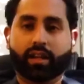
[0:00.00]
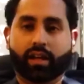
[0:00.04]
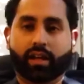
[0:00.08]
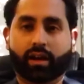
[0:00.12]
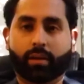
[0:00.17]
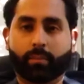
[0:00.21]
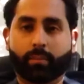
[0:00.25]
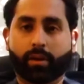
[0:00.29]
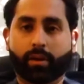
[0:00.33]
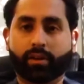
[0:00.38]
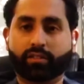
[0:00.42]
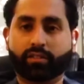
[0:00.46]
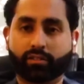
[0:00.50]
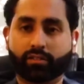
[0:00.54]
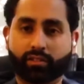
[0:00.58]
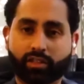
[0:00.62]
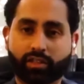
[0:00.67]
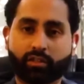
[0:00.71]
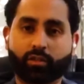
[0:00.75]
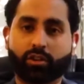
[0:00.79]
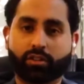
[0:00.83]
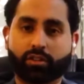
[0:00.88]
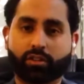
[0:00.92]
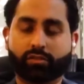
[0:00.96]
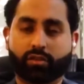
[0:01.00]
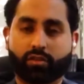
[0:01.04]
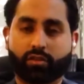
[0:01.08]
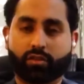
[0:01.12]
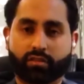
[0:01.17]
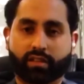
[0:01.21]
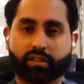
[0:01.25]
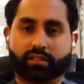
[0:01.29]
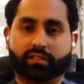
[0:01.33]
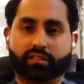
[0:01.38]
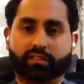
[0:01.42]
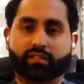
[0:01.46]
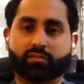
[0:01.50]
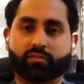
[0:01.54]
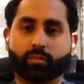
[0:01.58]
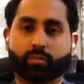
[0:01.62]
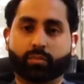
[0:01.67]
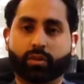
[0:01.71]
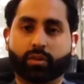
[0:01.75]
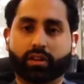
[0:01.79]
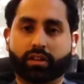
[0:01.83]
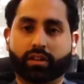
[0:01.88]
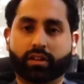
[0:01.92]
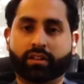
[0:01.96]
And so did all sort of like this
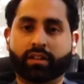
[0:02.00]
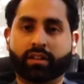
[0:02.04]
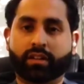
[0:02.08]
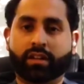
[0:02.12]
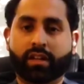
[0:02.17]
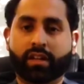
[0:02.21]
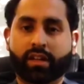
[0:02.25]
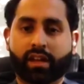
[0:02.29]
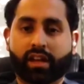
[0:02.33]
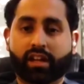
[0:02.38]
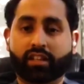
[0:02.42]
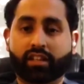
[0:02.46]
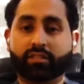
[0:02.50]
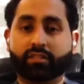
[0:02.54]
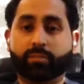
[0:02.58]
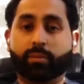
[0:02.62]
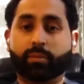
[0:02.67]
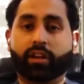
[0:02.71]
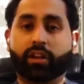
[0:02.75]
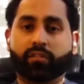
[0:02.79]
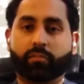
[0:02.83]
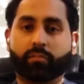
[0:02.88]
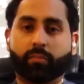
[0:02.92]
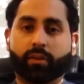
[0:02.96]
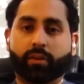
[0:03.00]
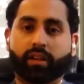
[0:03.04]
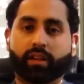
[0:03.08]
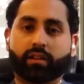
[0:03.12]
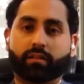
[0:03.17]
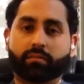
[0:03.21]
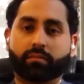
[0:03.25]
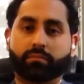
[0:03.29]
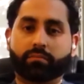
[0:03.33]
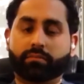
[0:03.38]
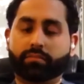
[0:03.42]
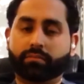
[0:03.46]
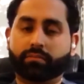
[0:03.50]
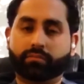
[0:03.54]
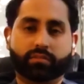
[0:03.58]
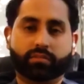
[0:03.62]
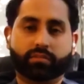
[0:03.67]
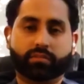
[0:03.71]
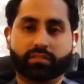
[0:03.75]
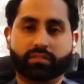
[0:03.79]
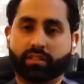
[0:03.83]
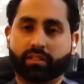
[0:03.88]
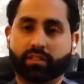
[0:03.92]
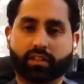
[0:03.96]
work as a part of my,
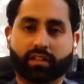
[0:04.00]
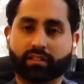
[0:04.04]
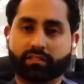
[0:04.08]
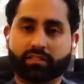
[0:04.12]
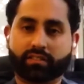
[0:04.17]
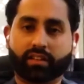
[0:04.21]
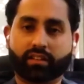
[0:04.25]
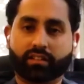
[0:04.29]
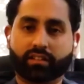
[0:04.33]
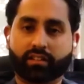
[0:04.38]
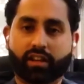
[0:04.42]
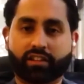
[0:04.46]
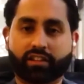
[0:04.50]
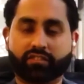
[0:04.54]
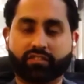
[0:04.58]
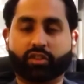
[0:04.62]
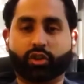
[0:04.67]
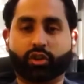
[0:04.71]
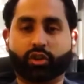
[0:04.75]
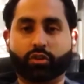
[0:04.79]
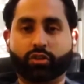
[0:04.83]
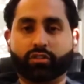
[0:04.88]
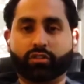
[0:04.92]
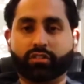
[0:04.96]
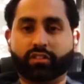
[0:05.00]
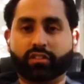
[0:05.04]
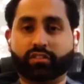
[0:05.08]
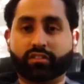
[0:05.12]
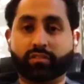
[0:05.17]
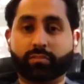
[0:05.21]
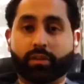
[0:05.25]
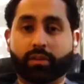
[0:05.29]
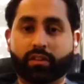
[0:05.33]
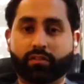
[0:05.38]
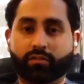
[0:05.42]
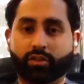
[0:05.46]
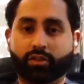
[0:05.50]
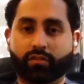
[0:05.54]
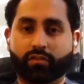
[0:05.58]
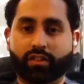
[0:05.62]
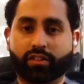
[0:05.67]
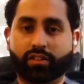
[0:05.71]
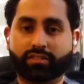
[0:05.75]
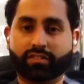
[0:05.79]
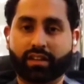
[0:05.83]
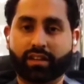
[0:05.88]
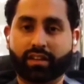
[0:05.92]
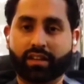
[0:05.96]
just I guess, like extracurriculars as a part of
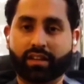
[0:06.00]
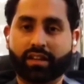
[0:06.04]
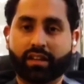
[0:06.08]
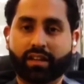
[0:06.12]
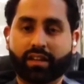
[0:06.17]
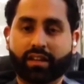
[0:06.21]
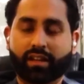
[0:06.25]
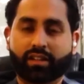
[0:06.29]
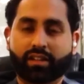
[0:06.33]
university.